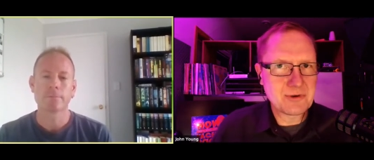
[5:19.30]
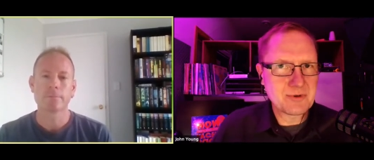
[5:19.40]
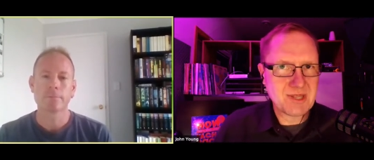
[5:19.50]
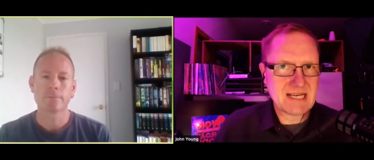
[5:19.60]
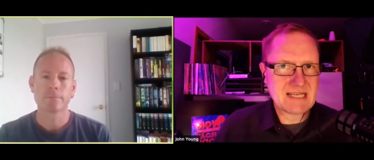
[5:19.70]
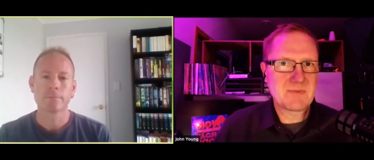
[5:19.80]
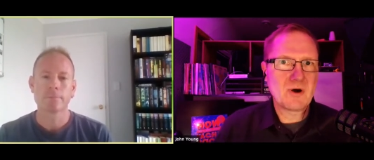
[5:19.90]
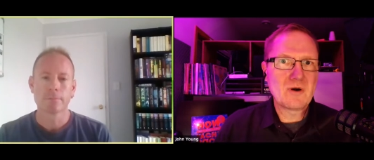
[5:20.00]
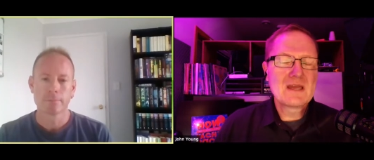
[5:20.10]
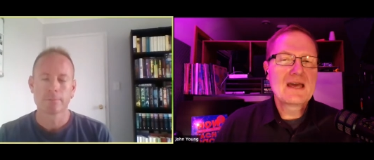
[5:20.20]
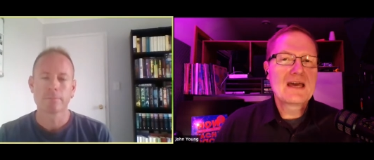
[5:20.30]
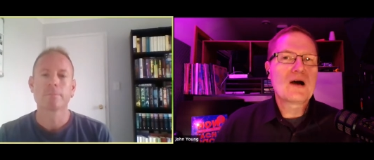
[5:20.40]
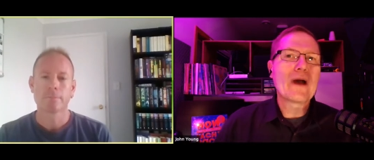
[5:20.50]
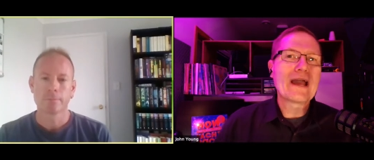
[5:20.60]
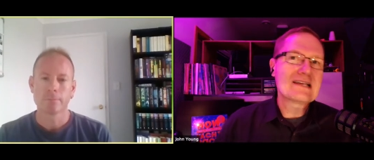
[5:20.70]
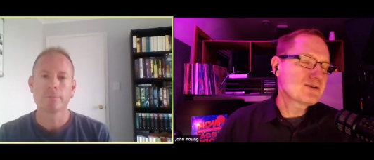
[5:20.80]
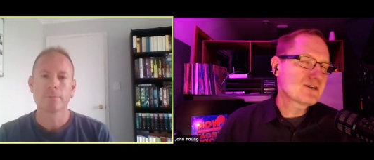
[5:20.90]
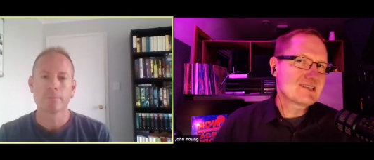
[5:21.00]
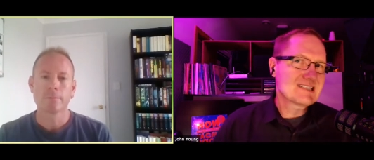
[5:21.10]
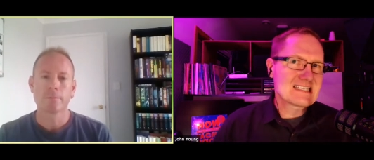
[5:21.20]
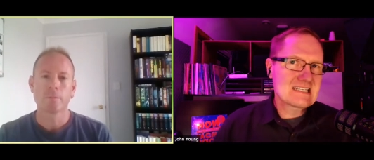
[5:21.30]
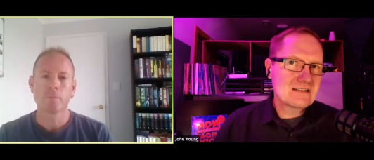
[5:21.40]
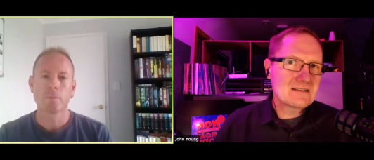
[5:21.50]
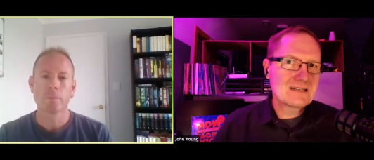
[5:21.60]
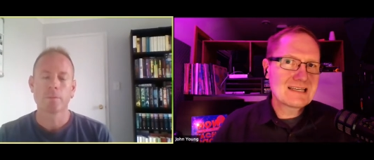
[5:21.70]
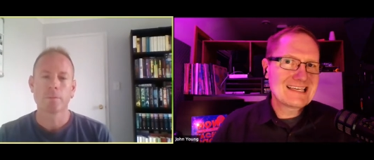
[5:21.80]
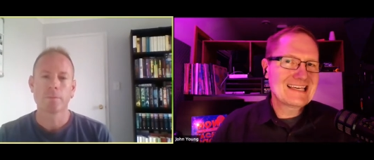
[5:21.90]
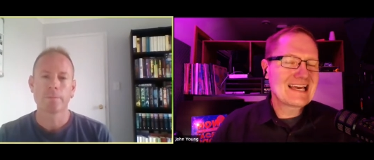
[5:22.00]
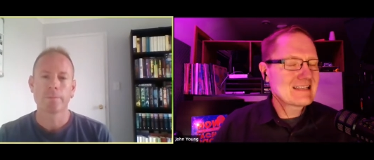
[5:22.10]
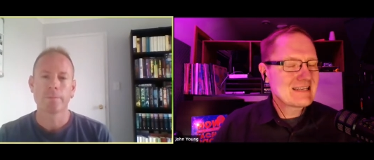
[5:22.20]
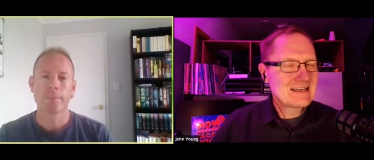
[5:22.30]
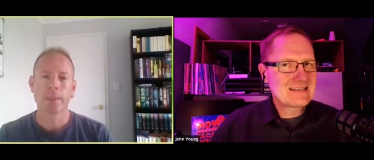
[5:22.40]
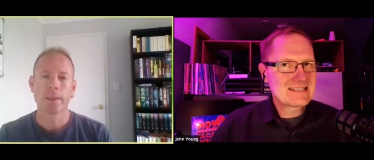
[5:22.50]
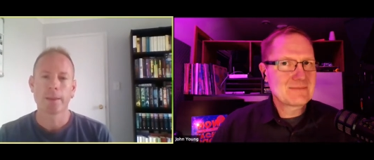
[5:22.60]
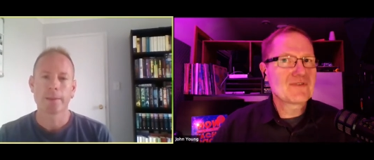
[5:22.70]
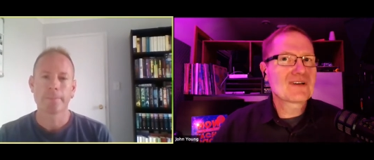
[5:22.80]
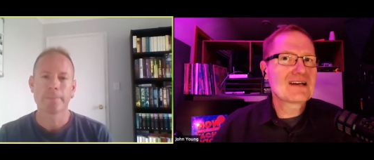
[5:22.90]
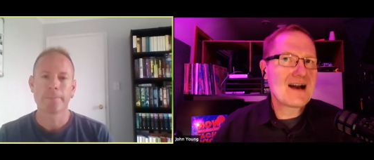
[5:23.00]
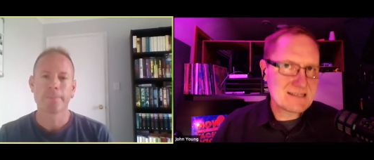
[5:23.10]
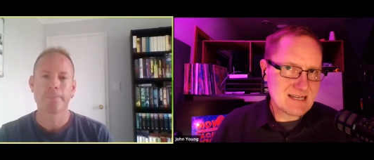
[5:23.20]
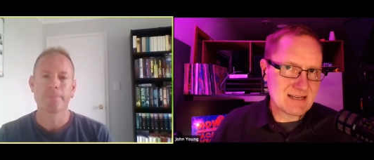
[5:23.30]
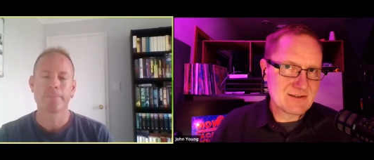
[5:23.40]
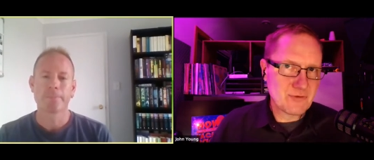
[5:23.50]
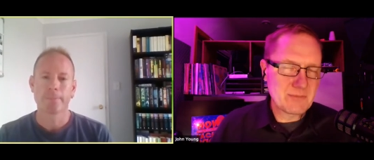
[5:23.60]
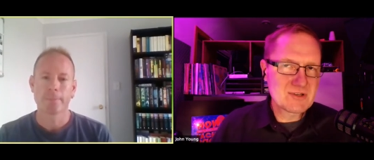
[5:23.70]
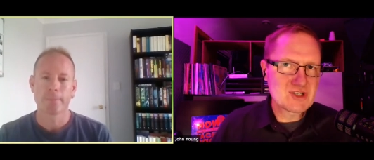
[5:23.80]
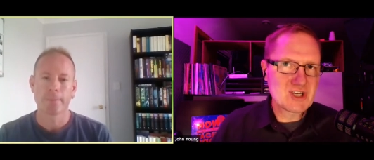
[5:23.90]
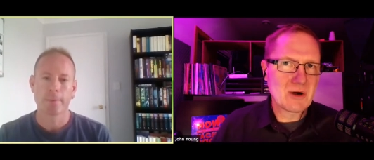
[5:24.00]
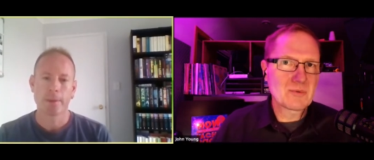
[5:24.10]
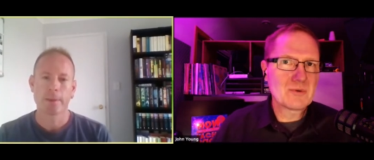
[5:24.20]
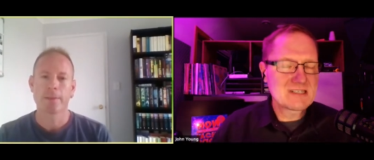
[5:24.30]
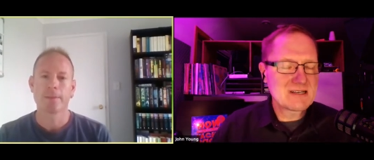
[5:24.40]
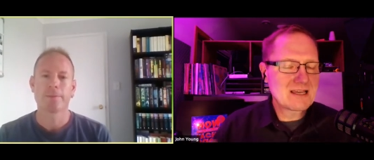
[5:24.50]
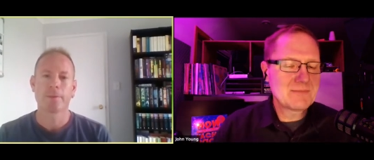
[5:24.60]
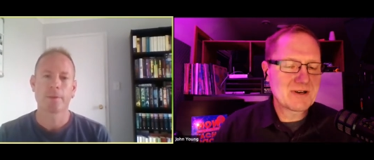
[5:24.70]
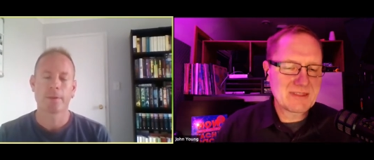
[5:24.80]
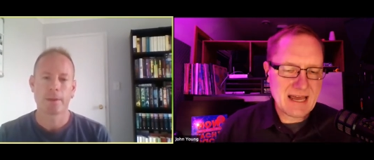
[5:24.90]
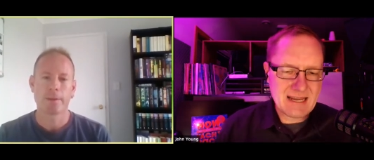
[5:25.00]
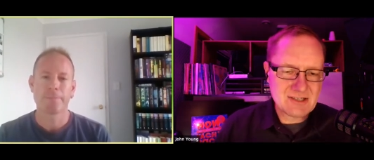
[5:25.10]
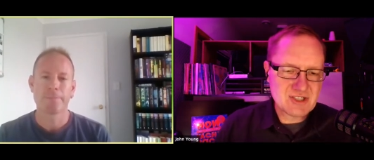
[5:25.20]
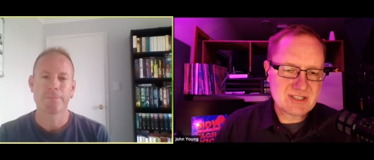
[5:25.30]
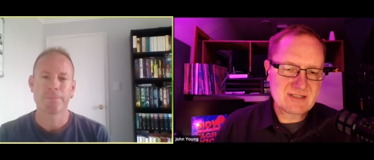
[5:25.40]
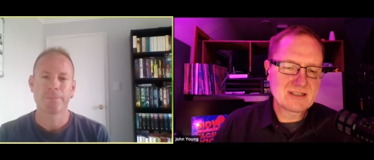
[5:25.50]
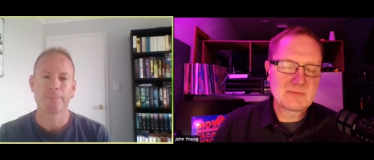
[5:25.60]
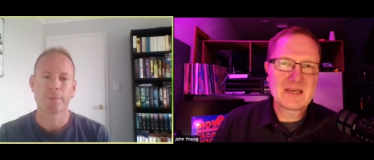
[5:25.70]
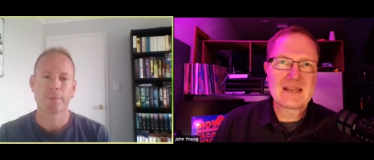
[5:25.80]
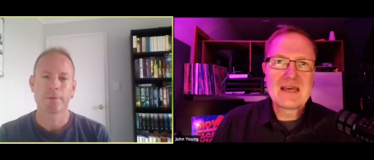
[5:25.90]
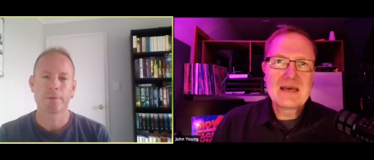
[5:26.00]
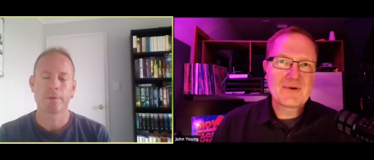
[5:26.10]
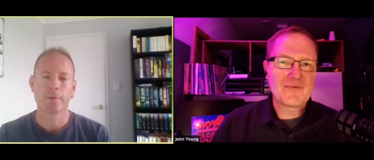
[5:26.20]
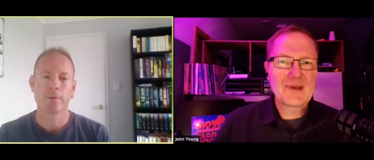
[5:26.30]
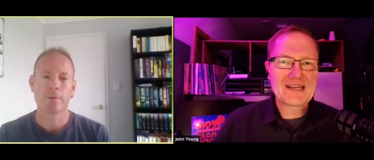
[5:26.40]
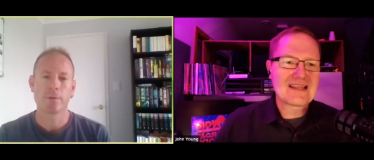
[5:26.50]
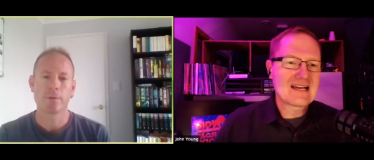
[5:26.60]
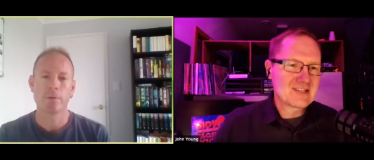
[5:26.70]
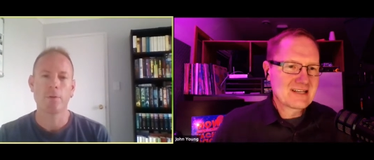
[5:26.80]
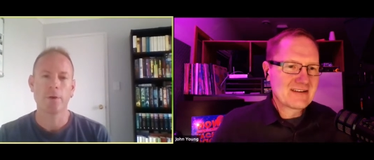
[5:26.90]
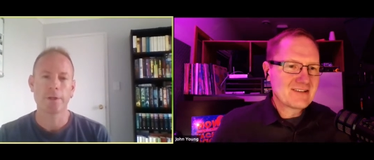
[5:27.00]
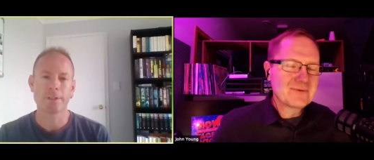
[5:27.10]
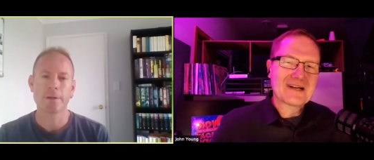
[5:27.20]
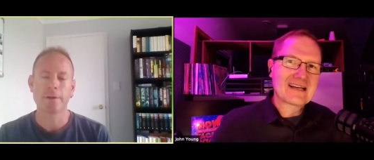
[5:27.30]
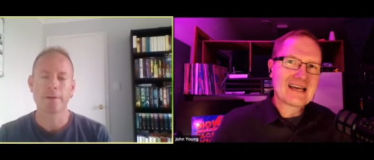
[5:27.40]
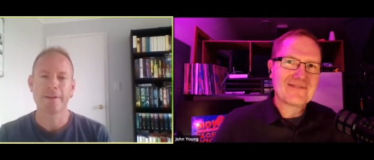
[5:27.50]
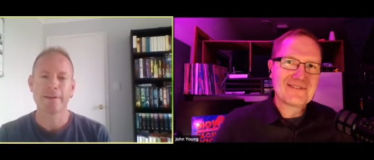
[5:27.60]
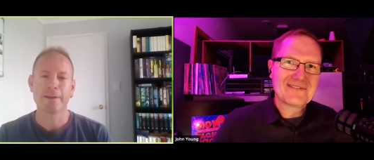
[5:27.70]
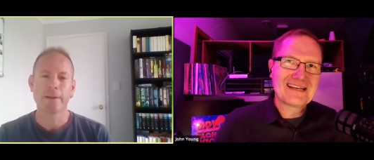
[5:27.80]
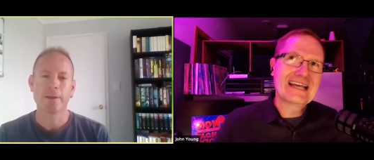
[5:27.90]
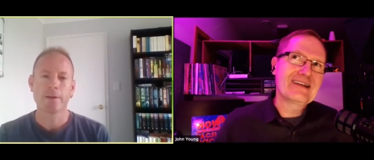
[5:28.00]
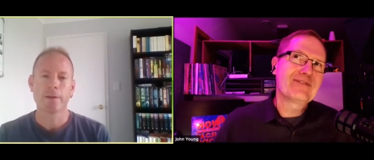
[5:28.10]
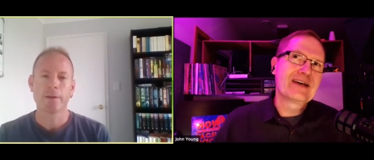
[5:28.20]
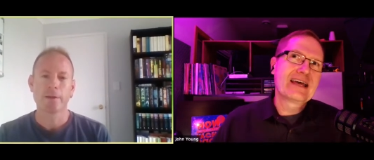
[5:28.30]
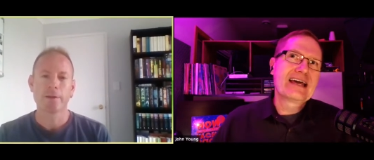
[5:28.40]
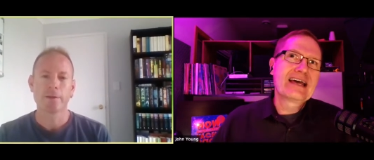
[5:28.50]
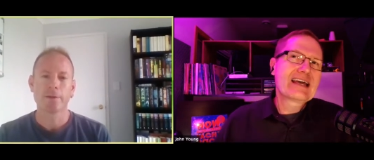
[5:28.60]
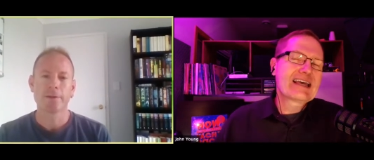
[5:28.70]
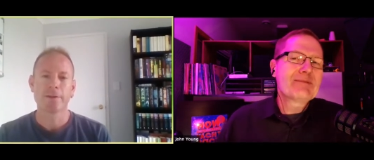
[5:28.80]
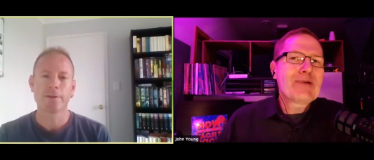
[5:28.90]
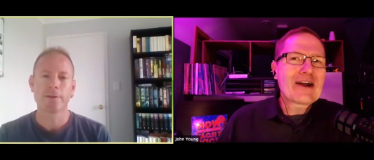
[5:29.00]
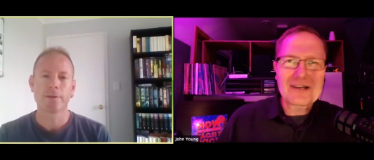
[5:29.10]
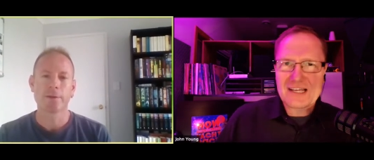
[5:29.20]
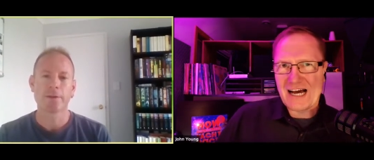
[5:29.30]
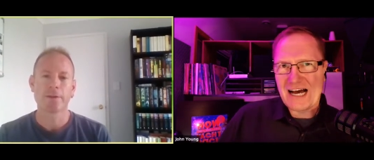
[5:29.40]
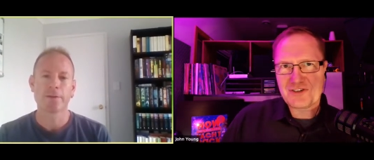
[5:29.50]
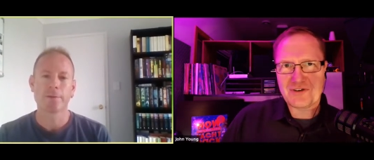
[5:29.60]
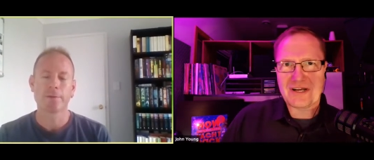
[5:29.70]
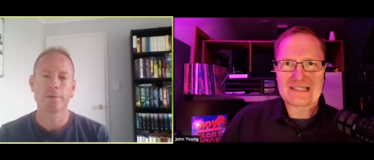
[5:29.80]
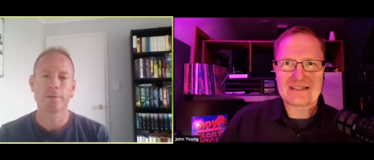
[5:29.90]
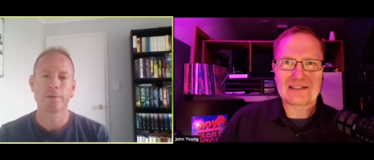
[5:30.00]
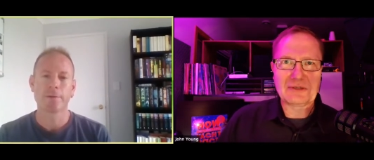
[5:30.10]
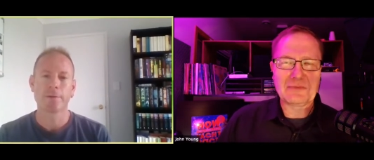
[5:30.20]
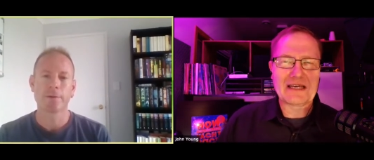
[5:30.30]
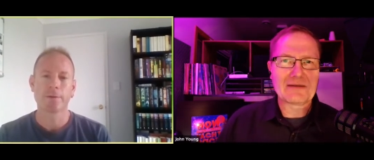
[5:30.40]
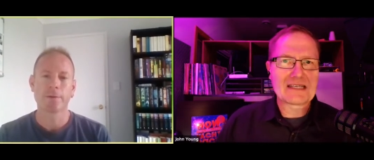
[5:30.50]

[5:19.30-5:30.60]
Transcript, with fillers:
Speaker 1: Booth Expo, ways you can still get some of the content from the show, and we'll be talking about that in just a little bit. Before we get to that, Justin, I really want to kind of, kind of compare and contrast a little bit